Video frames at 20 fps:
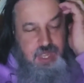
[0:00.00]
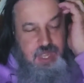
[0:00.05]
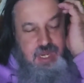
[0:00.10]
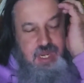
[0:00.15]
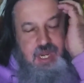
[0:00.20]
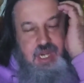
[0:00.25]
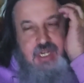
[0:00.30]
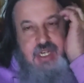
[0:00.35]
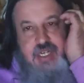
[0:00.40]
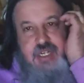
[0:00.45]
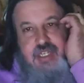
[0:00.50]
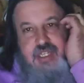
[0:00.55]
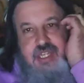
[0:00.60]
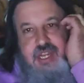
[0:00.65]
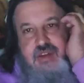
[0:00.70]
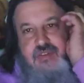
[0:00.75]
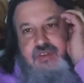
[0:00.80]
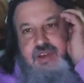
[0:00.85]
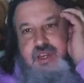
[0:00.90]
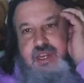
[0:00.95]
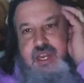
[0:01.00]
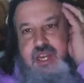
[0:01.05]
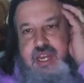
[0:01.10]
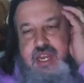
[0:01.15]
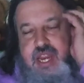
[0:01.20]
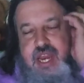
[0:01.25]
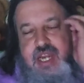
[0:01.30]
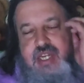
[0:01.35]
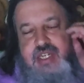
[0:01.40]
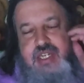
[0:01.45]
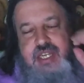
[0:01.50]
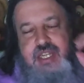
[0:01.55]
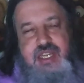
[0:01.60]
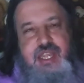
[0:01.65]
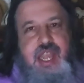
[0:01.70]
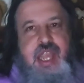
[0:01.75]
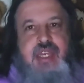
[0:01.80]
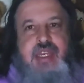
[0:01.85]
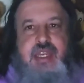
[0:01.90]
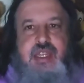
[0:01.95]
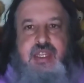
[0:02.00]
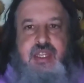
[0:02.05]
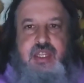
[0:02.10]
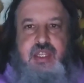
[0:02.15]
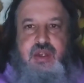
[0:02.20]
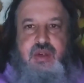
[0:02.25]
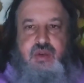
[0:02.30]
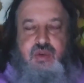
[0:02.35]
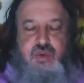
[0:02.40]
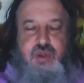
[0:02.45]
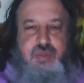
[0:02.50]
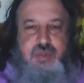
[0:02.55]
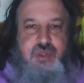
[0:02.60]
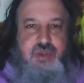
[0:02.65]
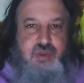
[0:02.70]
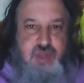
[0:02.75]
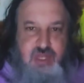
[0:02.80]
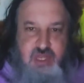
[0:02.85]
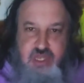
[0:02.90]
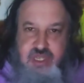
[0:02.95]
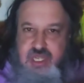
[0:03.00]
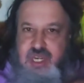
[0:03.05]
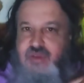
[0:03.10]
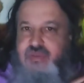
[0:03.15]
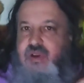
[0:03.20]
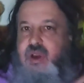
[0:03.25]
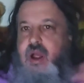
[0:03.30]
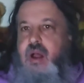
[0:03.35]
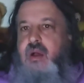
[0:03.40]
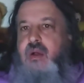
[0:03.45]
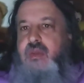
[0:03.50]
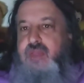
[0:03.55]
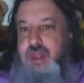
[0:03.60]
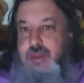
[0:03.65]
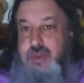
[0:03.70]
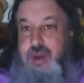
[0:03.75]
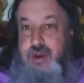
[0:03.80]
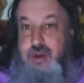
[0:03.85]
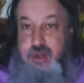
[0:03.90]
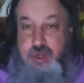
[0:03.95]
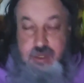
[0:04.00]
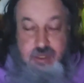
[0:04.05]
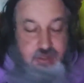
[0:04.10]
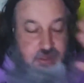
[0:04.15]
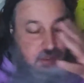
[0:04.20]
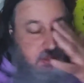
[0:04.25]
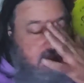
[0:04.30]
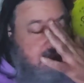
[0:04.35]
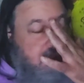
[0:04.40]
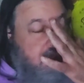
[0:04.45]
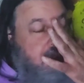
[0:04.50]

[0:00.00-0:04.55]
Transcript: He actually discovered he actually landed in the Caribbean, so he discovered all the Americas.